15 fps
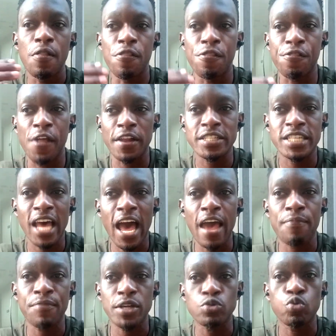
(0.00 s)
The
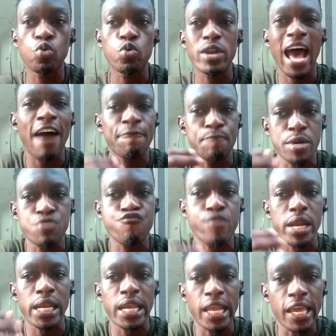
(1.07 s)
time that would have been
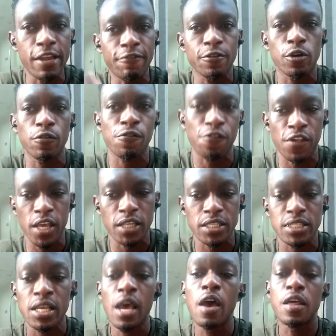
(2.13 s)
relieved of
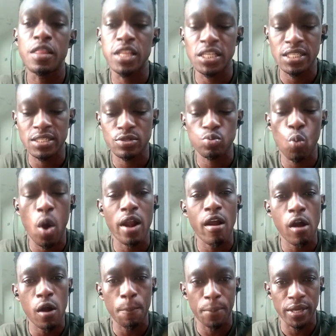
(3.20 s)
this is what
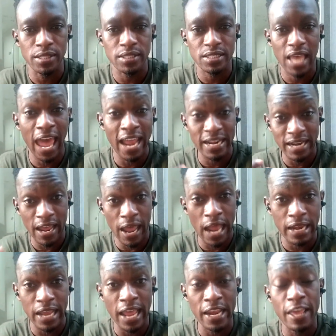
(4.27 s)
happens. And
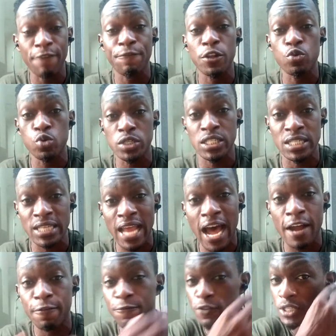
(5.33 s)
if it was
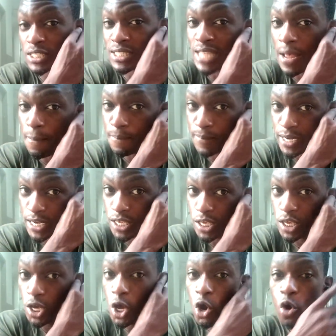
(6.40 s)
not for somebody
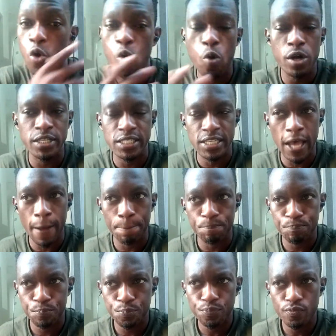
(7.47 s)
who was
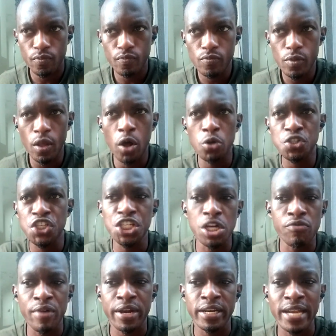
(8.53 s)

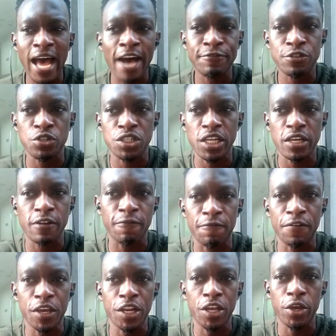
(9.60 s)
considerate enough to take a
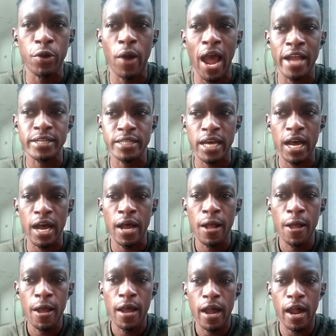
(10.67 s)
video
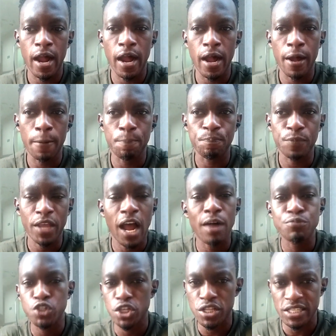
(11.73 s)
and
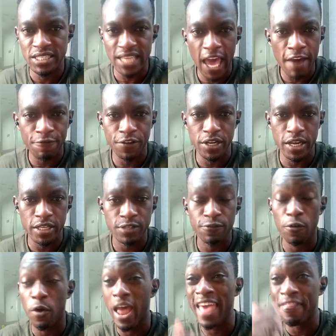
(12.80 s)
capture this evidence
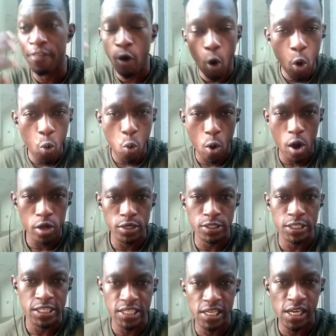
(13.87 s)
for the whole world to
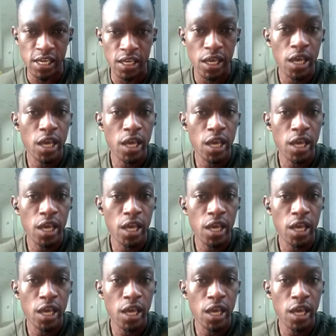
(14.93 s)
see,